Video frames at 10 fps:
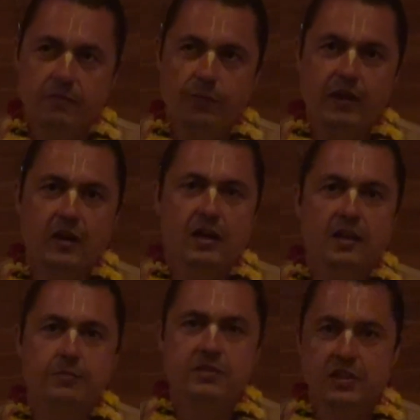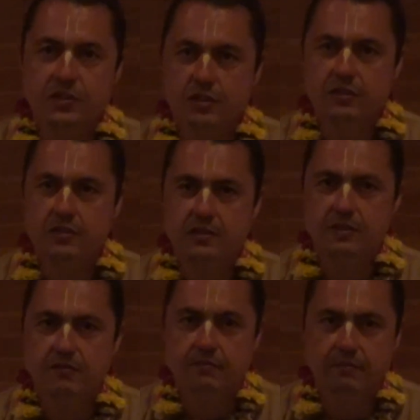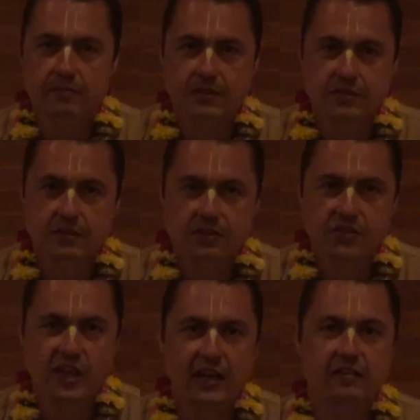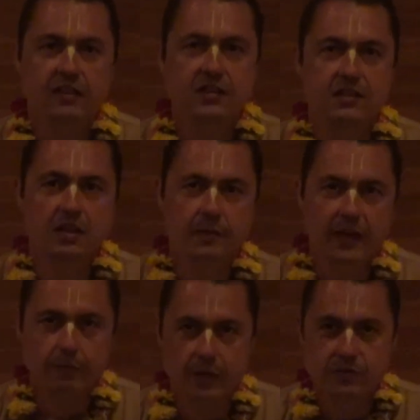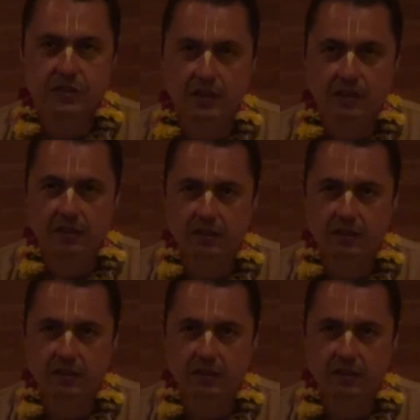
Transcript: We are not musicians. This chanting is not about music,